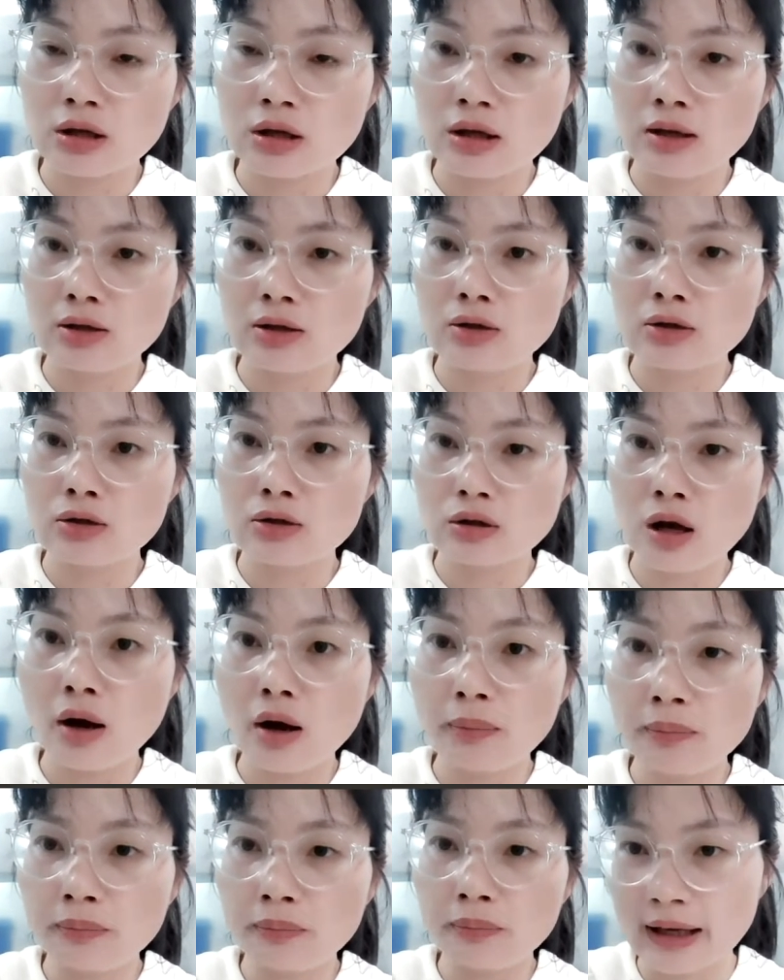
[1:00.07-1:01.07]
in
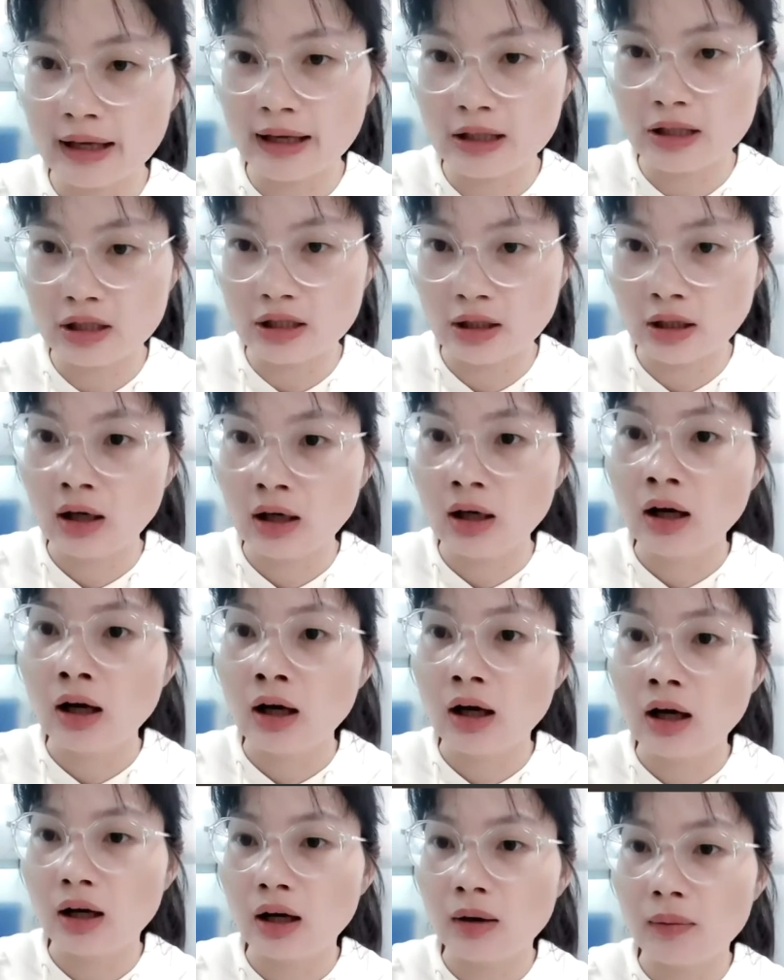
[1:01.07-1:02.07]
supermarket,
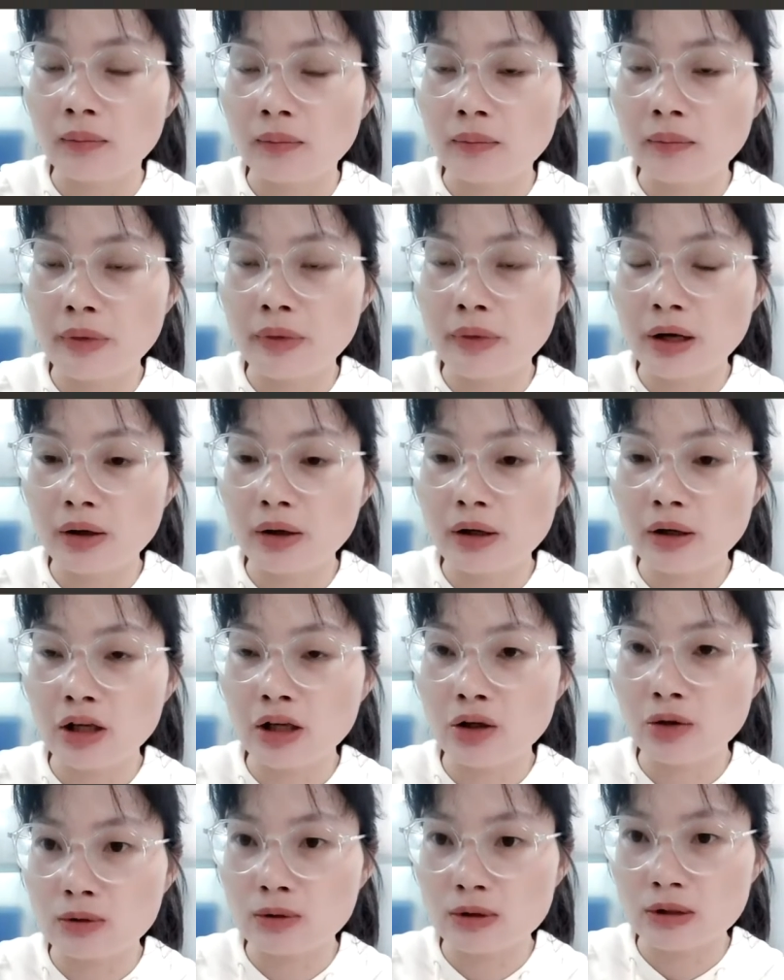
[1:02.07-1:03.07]
mainly
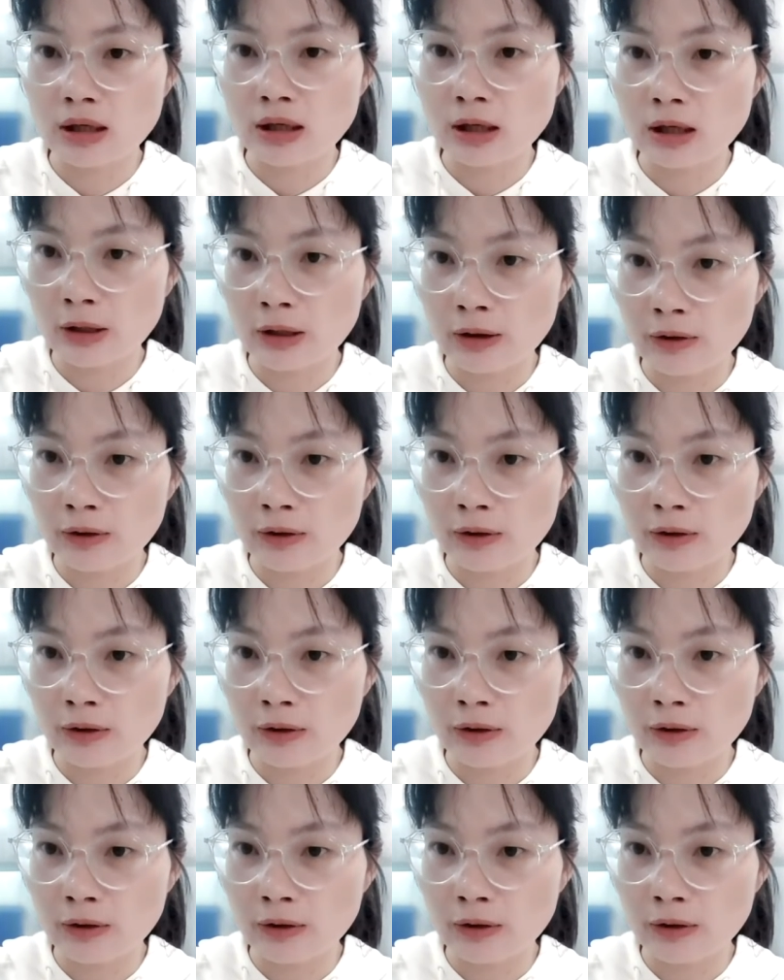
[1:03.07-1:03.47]
used.